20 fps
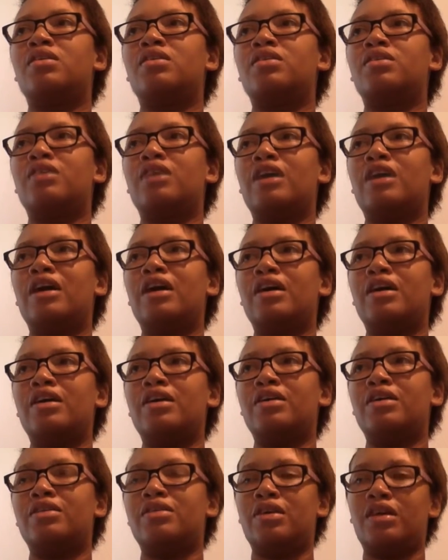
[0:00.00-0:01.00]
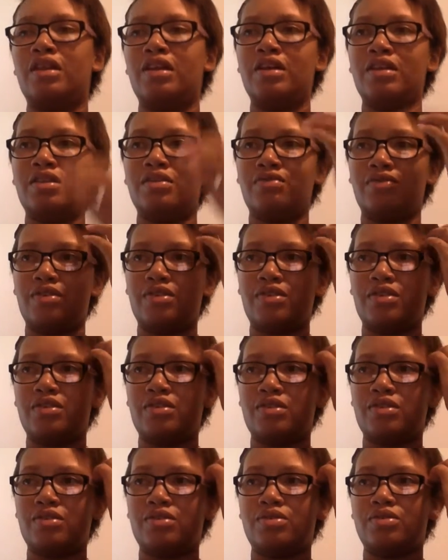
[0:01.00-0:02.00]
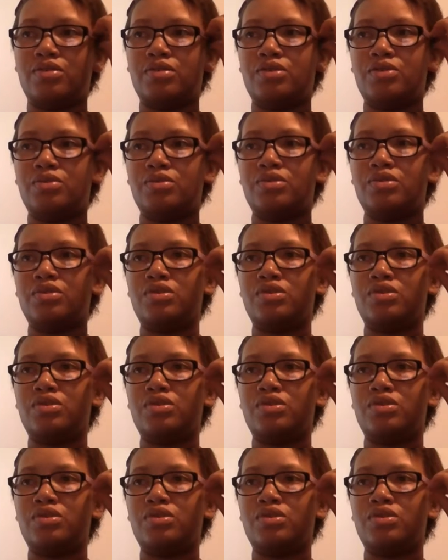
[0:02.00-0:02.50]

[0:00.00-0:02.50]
I like the fact that they're doing a Thor